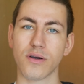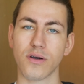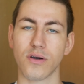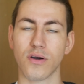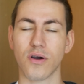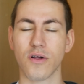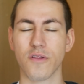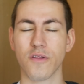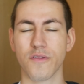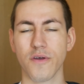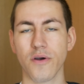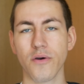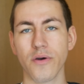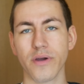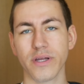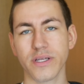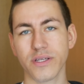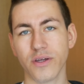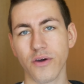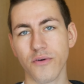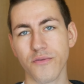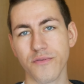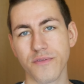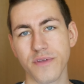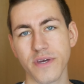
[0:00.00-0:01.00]
although I
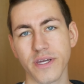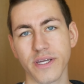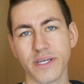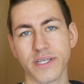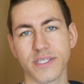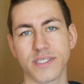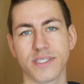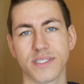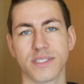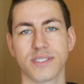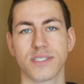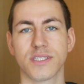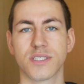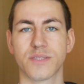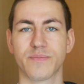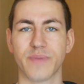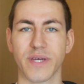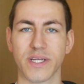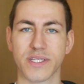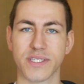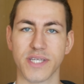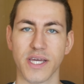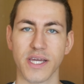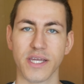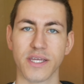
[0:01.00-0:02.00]
don't think it's
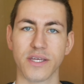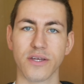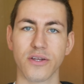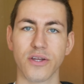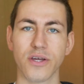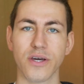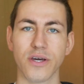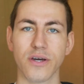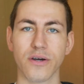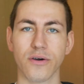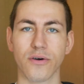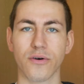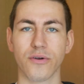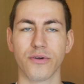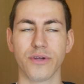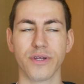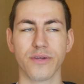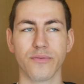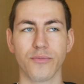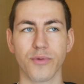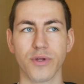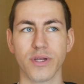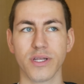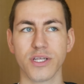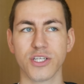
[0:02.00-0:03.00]
spectacular or
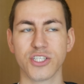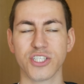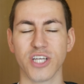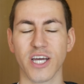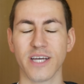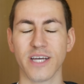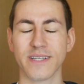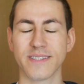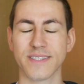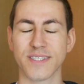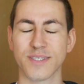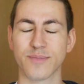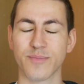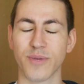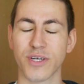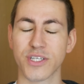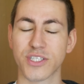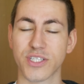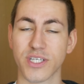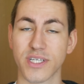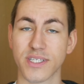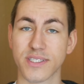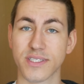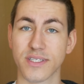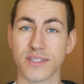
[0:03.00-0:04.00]
it really shines as much
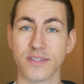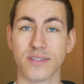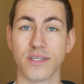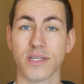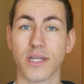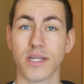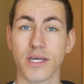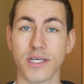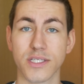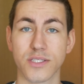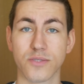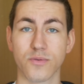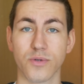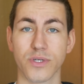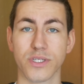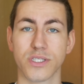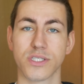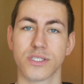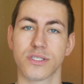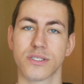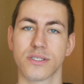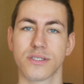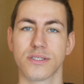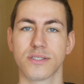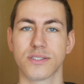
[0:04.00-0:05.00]
as in The Last
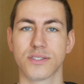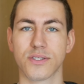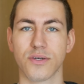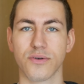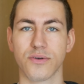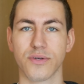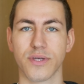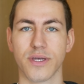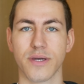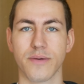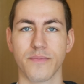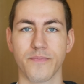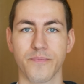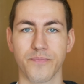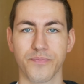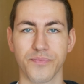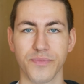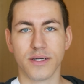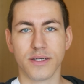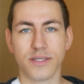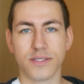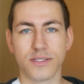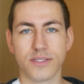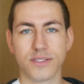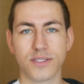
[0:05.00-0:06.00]
Wish. So yeah.
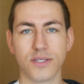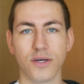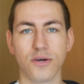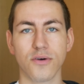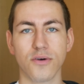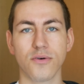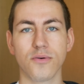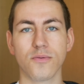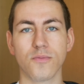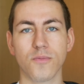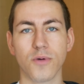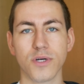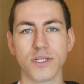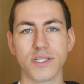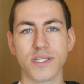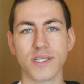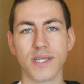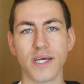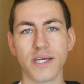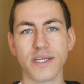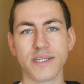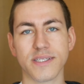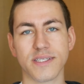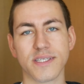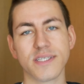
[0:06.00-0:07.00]
So what did
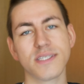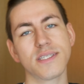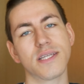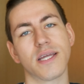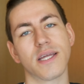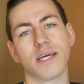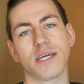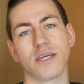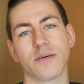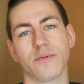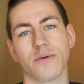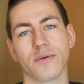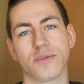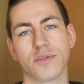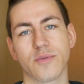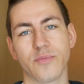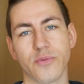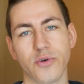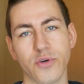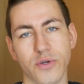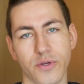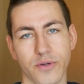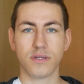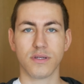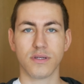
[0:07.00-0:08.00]
I dislike about the
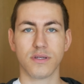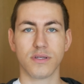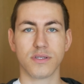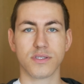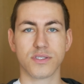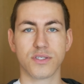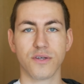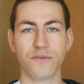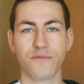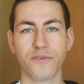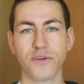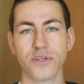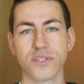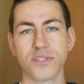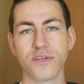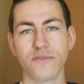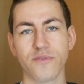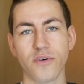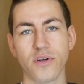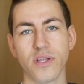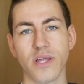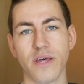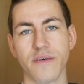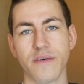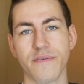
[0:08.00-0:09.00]
book? So first of
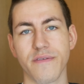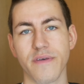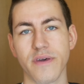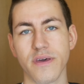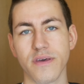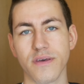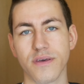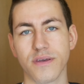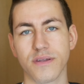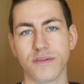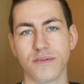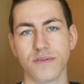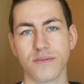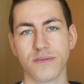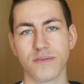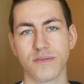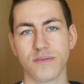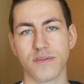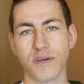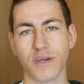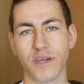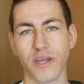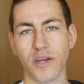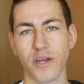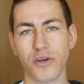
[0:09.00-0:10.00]
all, I think
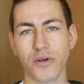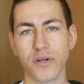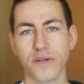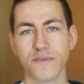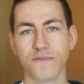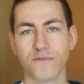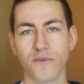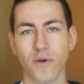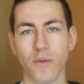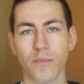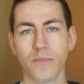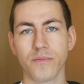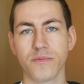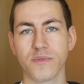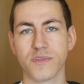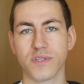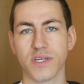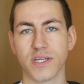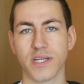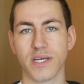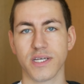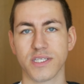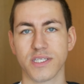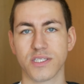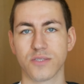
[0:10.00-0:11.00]
the Geralt from
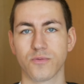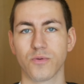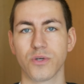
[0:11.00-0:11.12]
The Last